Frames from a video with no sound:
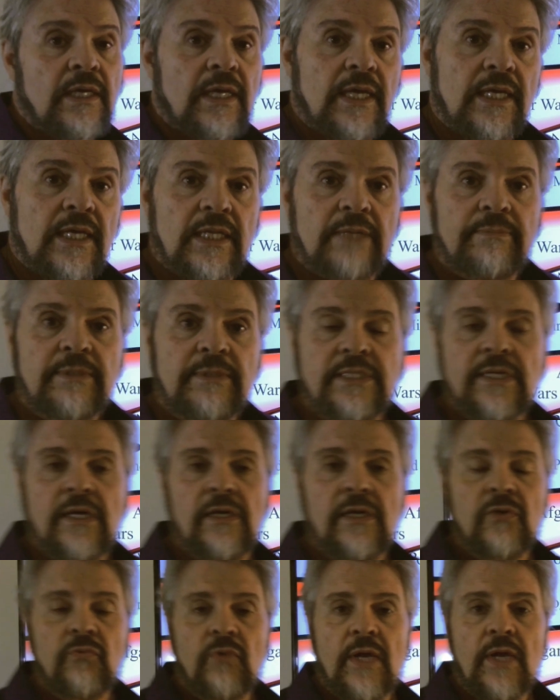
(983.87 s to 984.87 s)
And let me
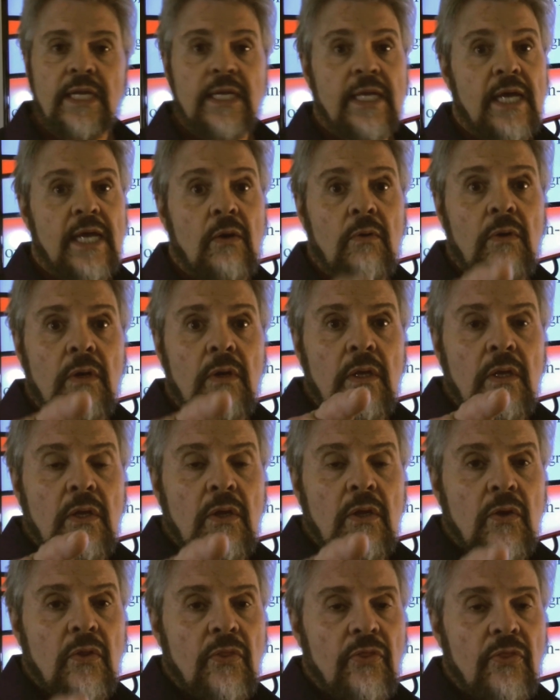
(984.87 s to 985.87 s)
tell you right now,
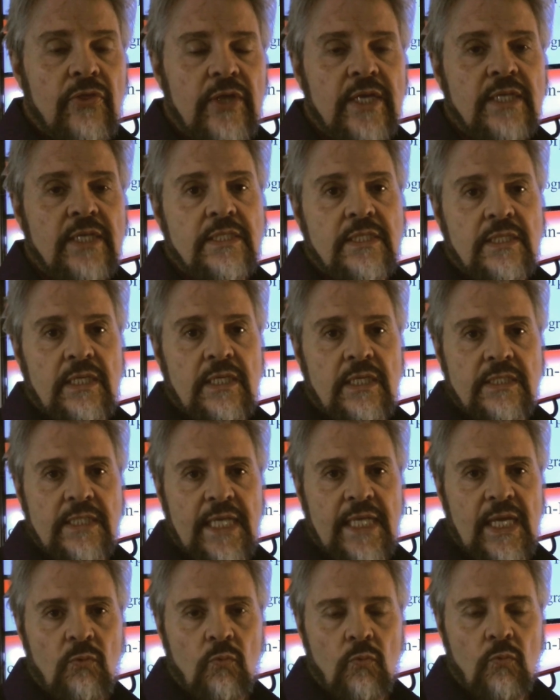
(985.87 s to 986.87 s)
this is
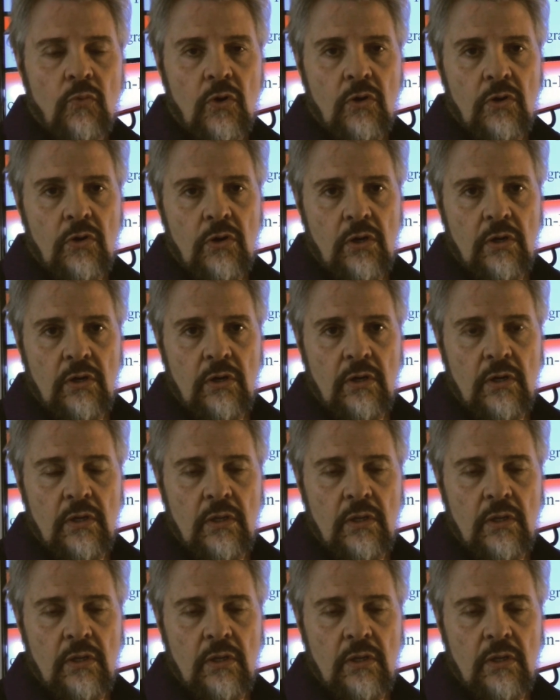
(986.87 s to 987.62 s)
a war